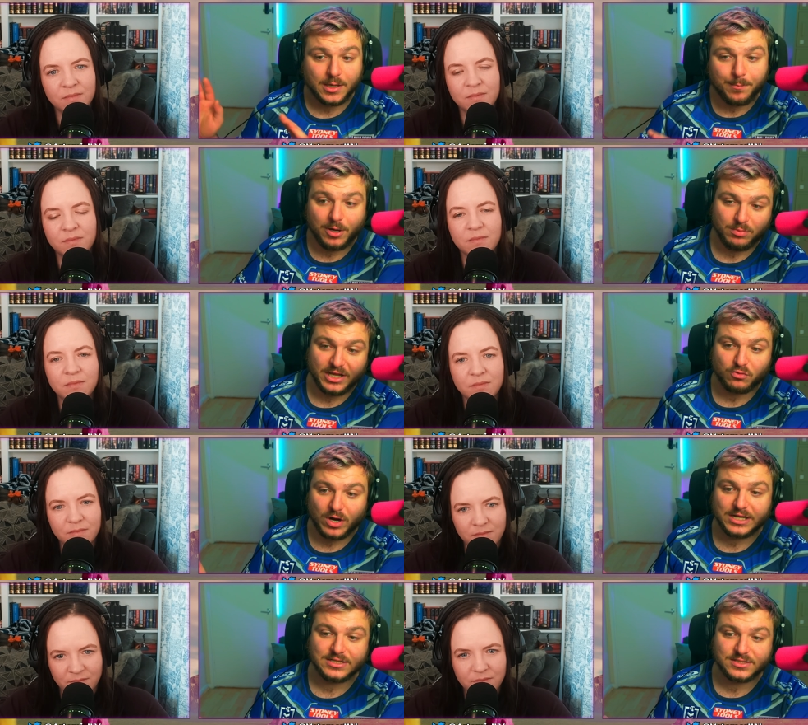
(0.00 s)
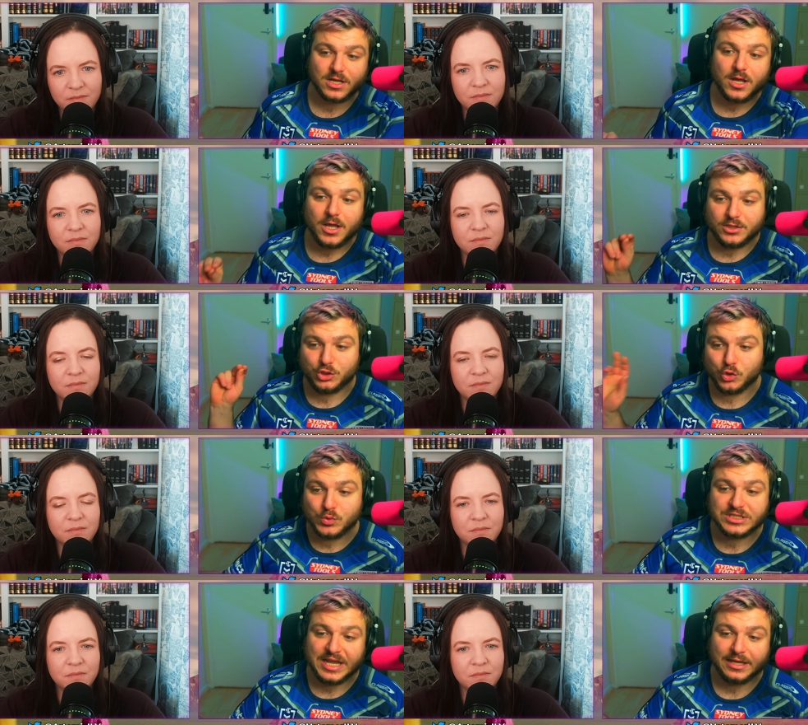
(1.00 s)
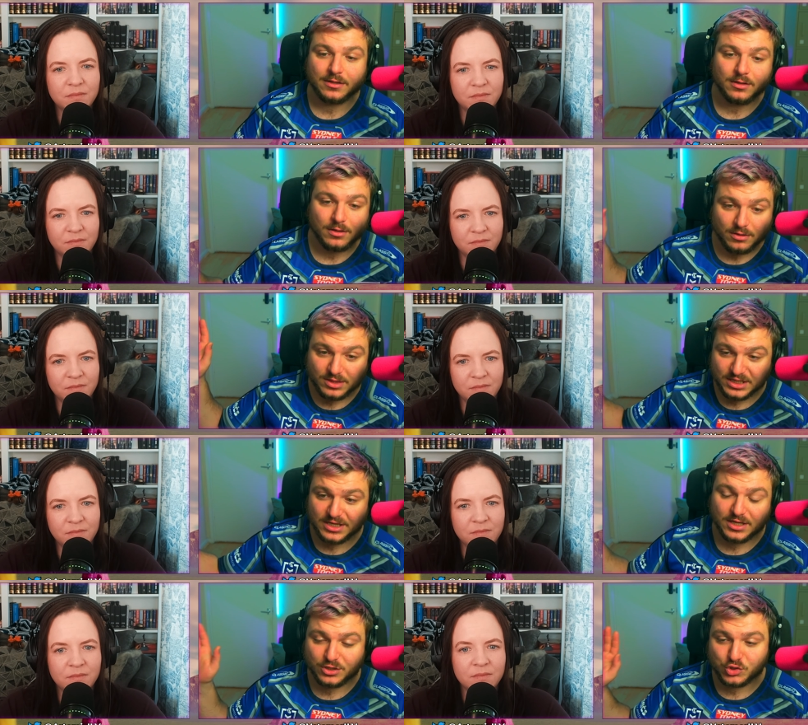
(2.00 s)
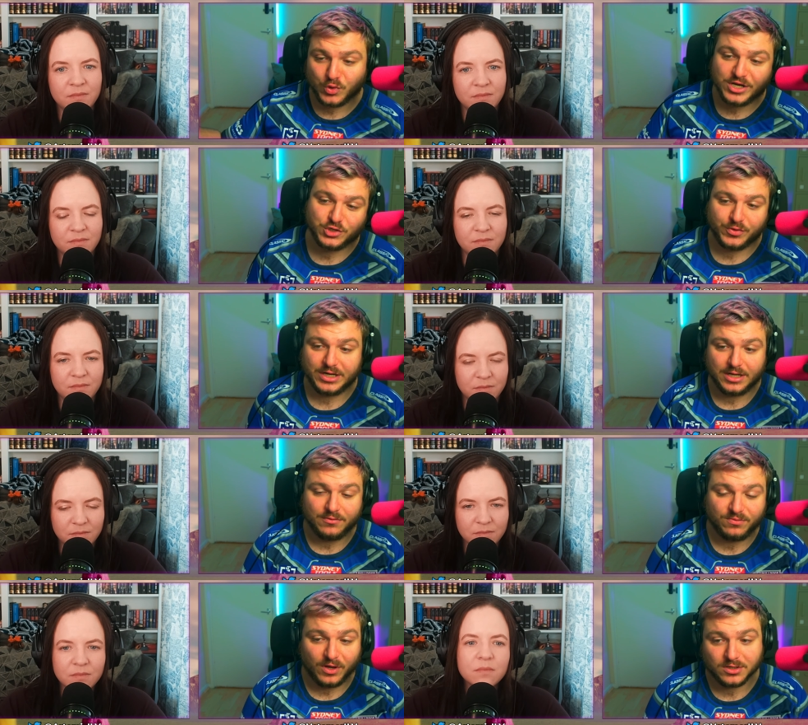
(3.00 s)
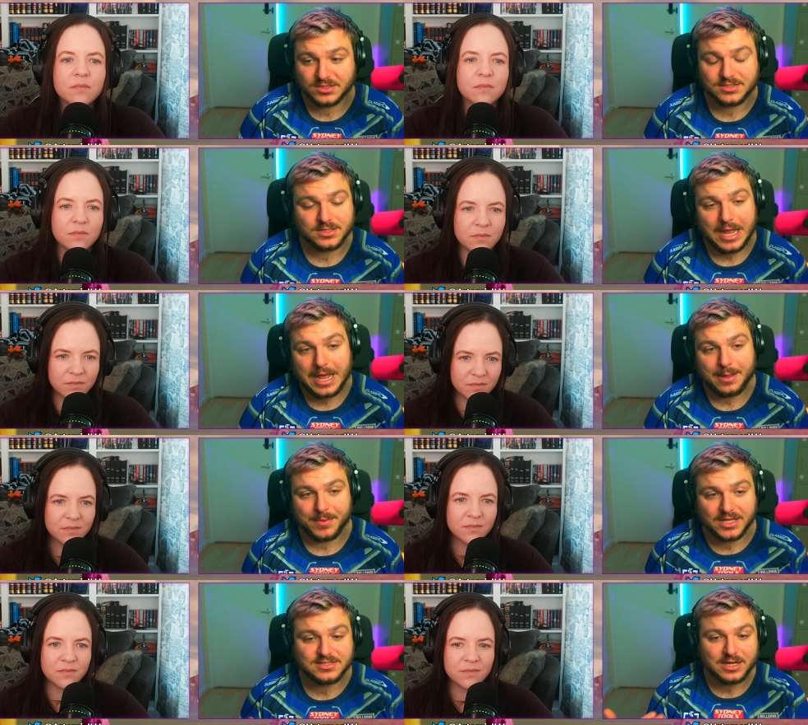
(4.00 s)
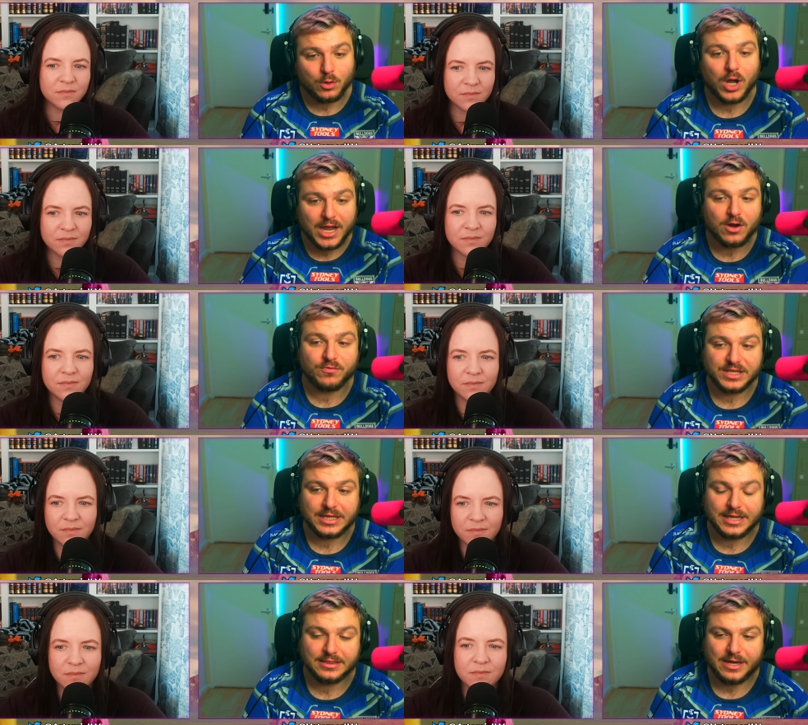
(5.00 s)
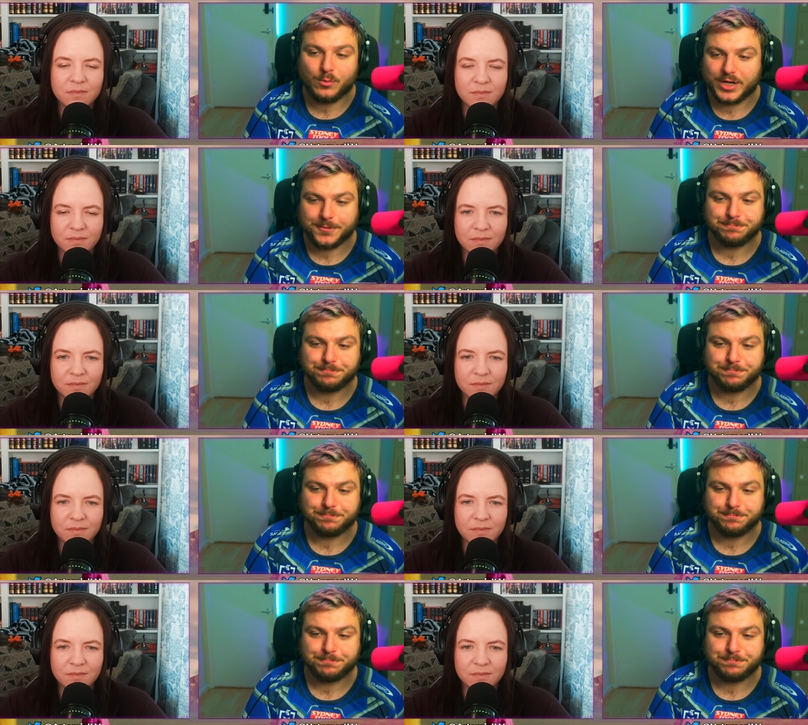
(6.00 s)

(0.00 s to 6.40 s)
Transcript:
Speaker 1: a public raise using the treasury funds, um, and sell I L V in that way.